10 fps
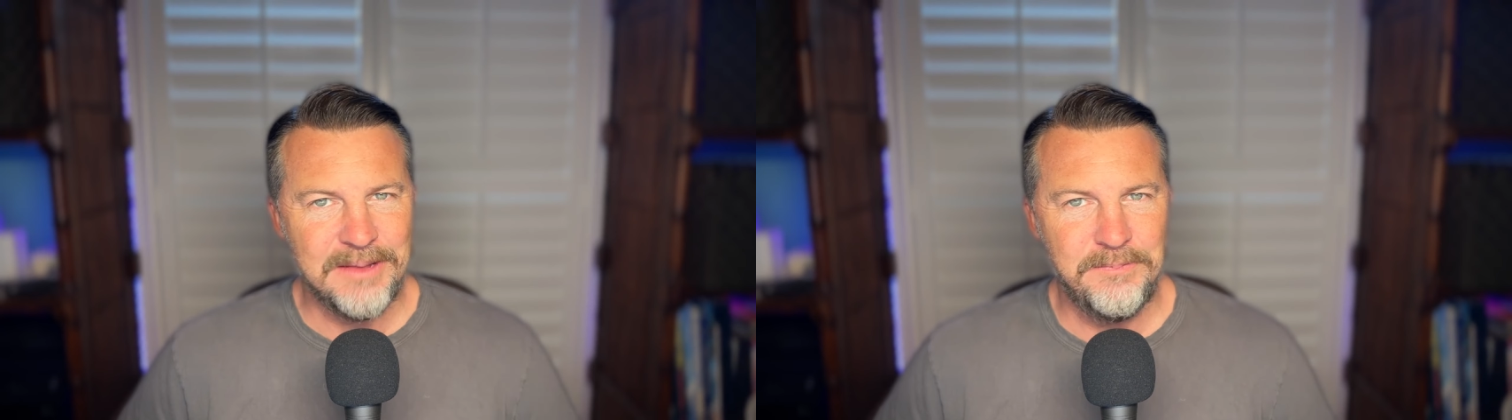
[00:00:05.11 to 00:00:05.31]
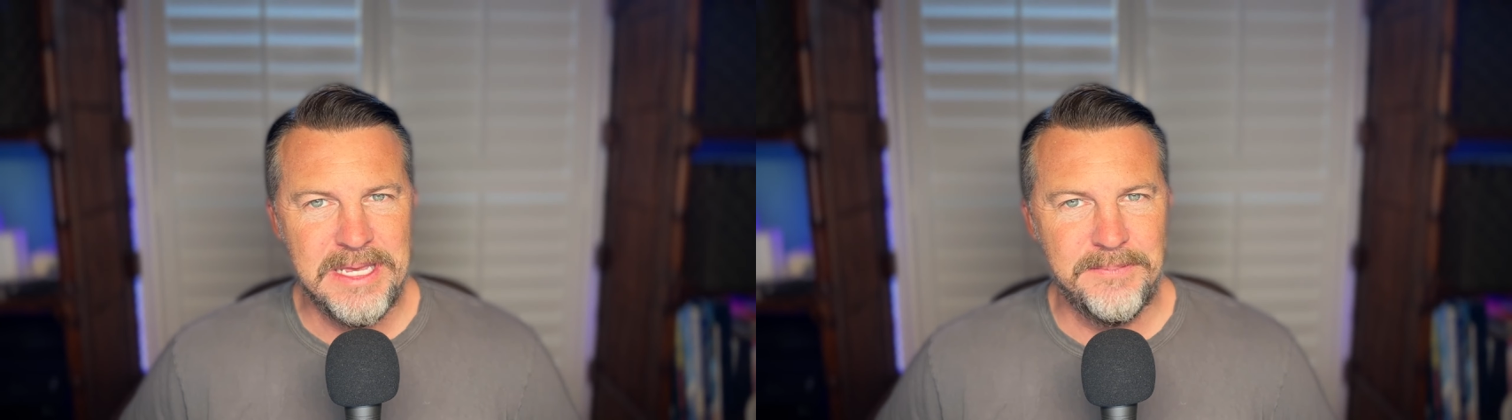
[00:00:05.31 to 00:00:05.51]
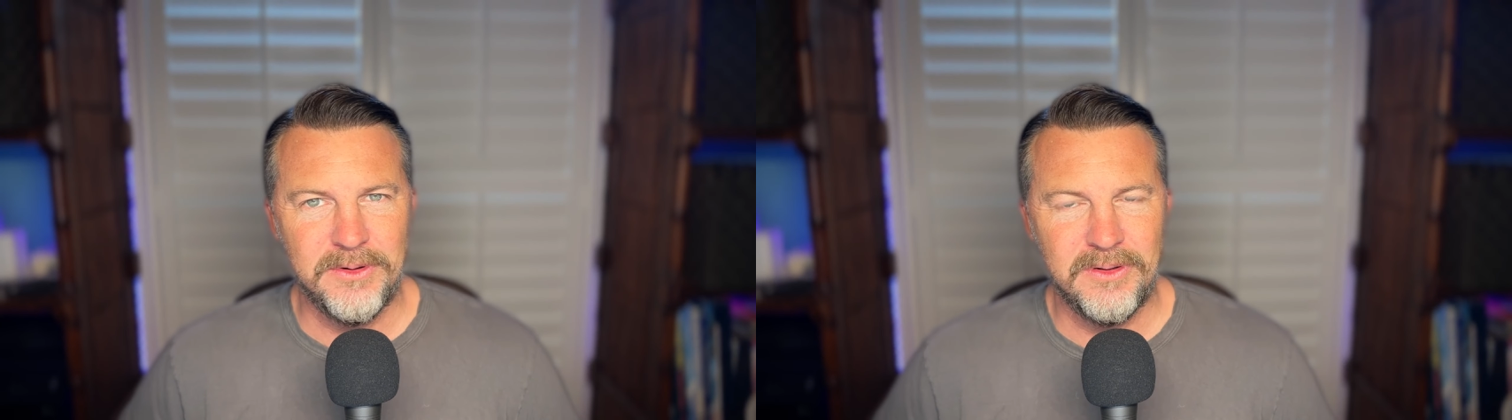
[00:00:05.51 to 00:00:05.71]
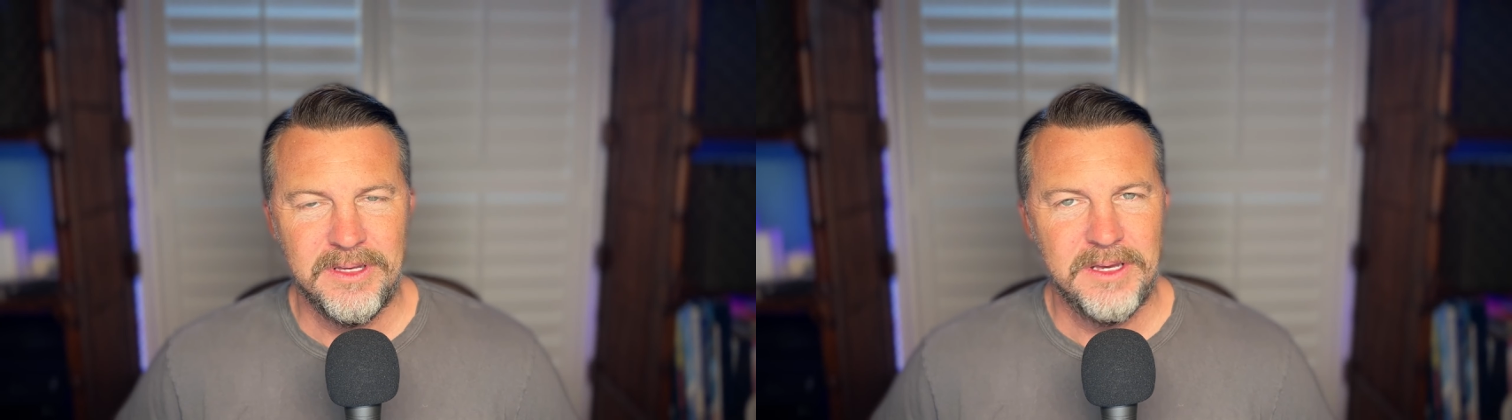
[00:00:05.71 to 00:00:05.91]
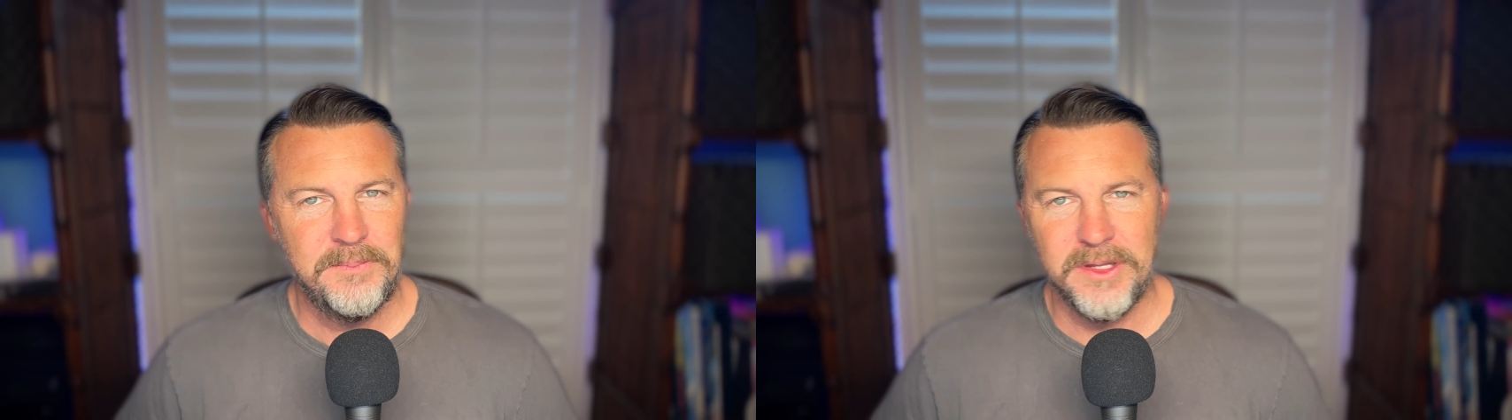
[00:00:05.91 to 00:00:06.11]
of people
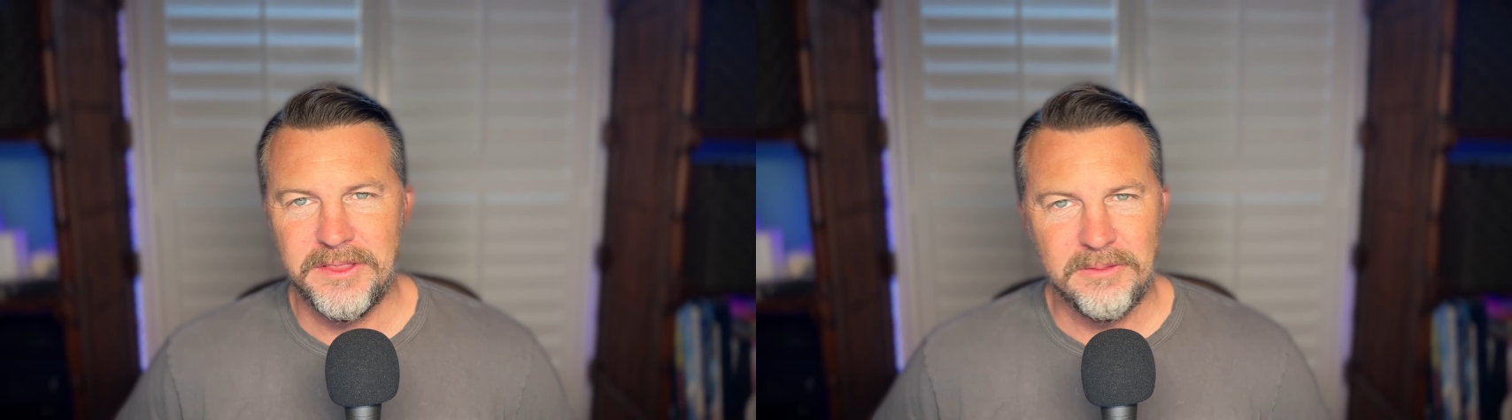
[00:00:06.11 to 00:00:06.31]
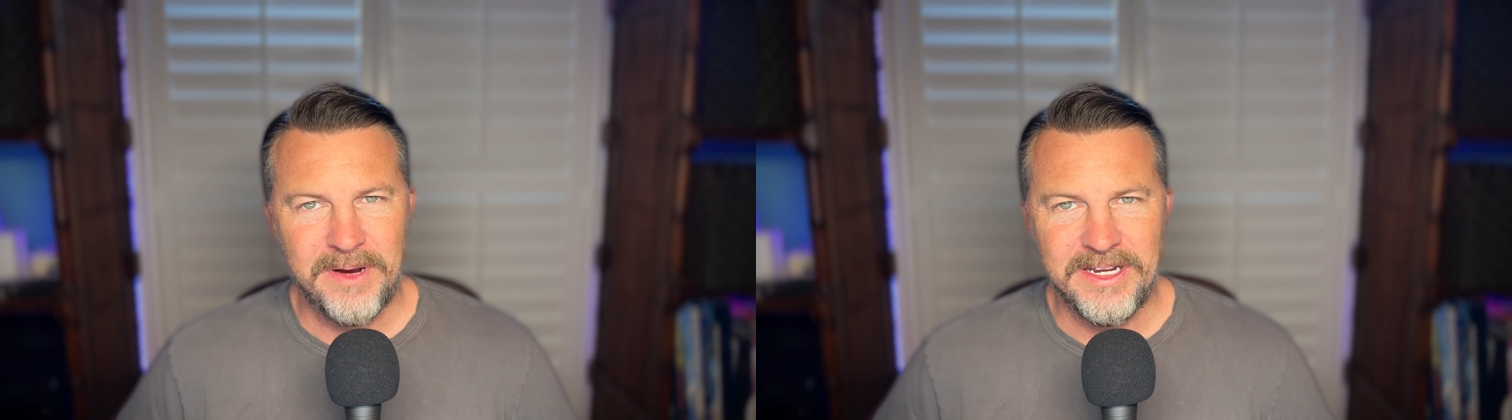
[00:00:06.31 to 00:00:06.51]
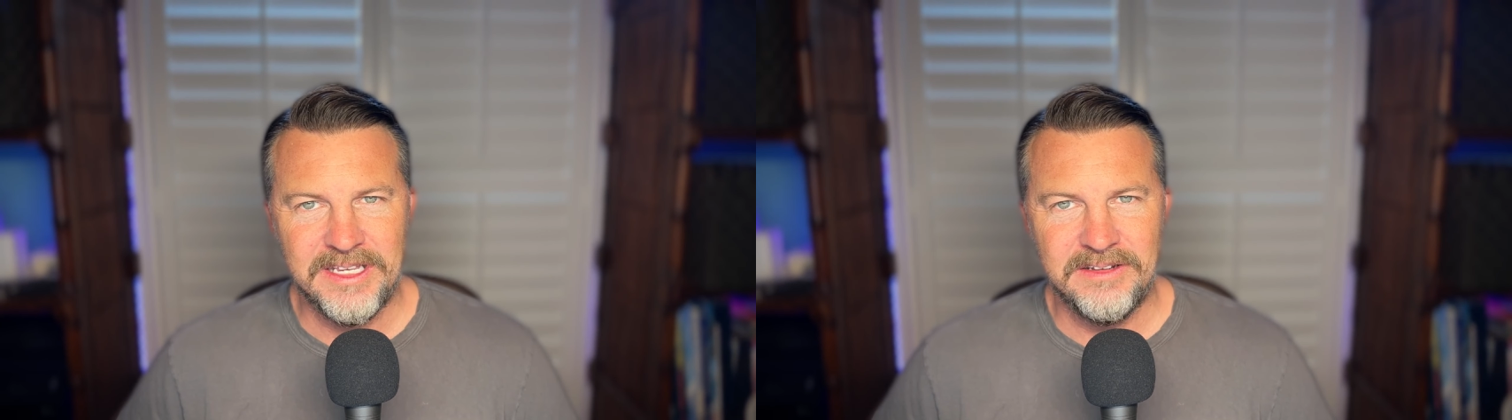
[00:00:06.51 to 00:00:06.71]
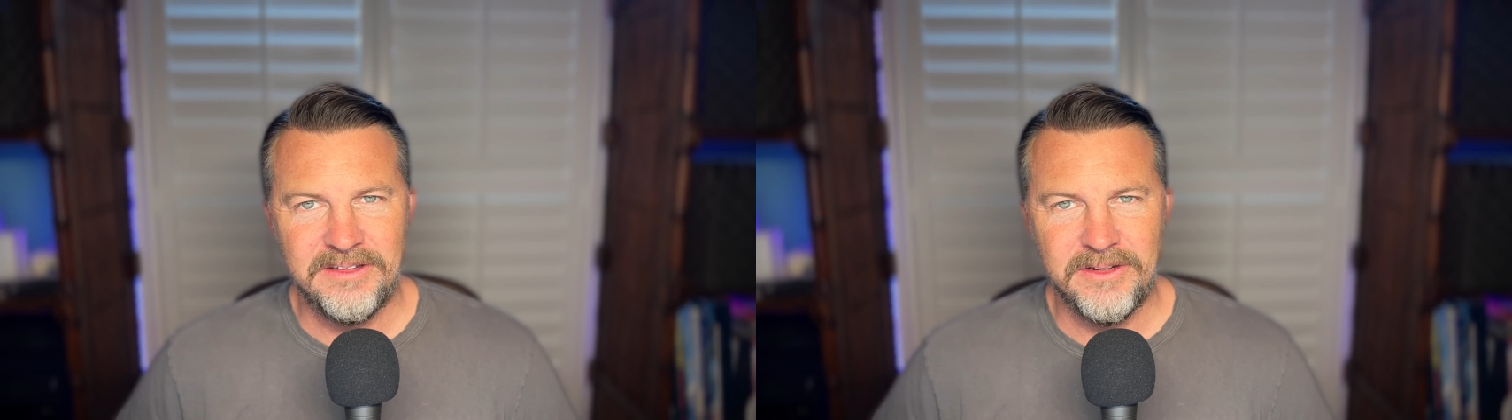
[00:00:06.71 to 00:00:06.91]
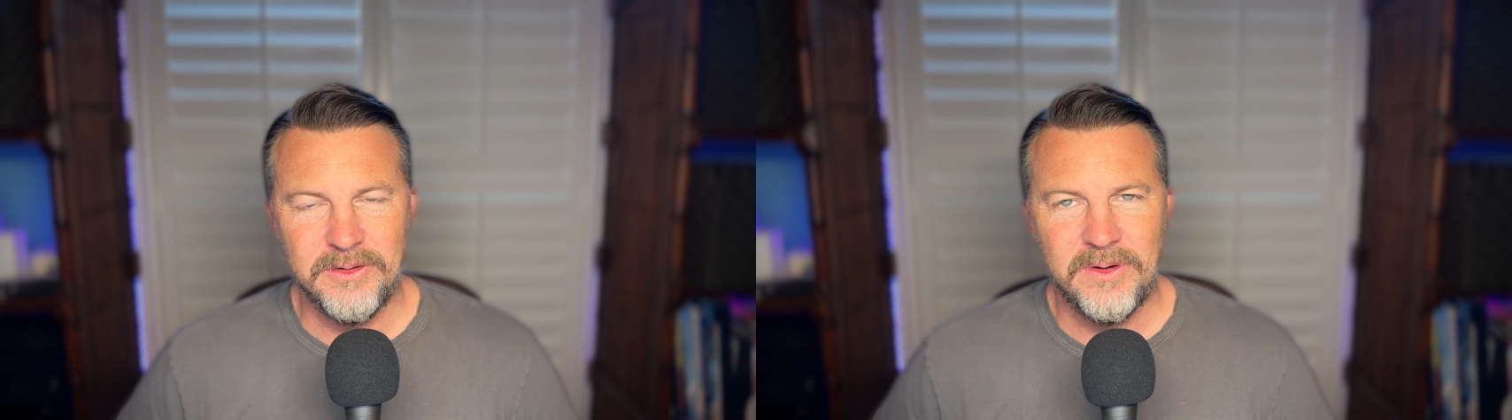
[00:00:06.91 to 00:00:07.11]
put their money
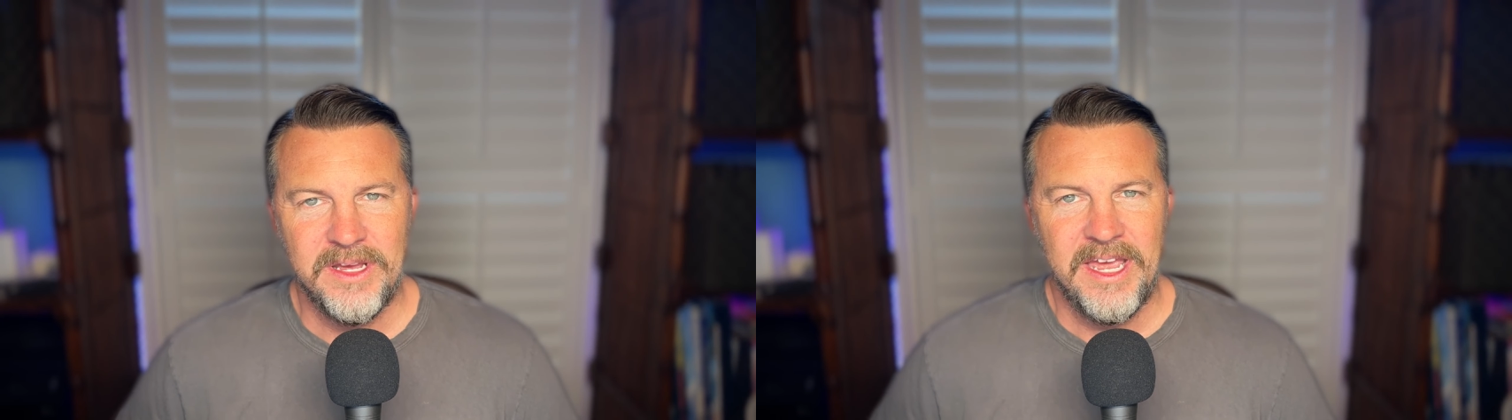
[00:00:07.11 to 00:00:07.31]
into,